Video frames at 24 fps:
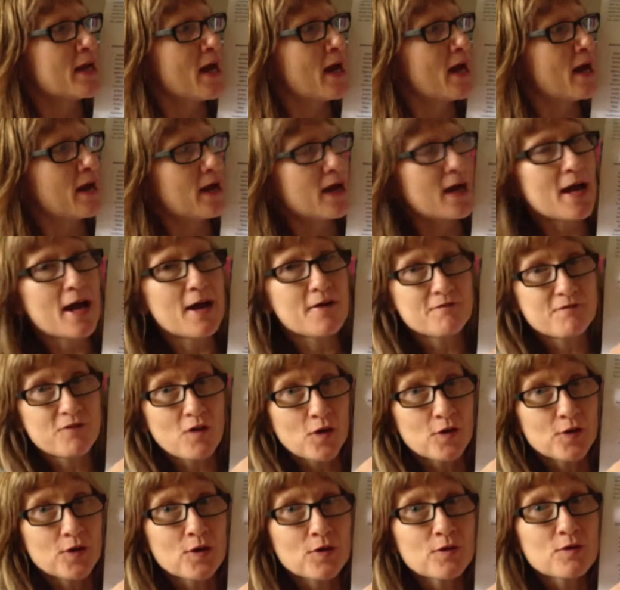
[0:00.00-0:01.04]
A
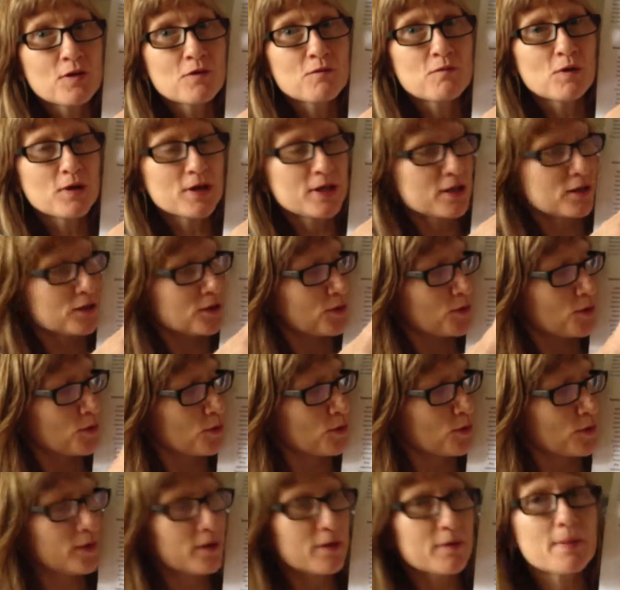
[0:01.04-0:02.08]
photo of what you're going to
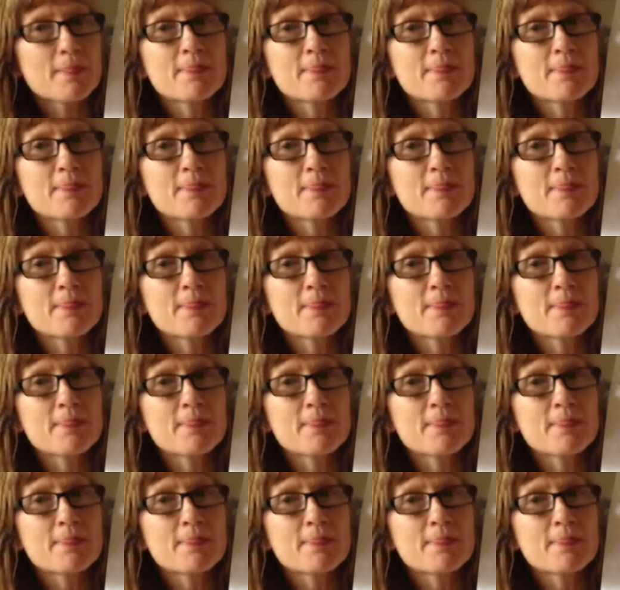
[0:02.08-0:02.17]
cook,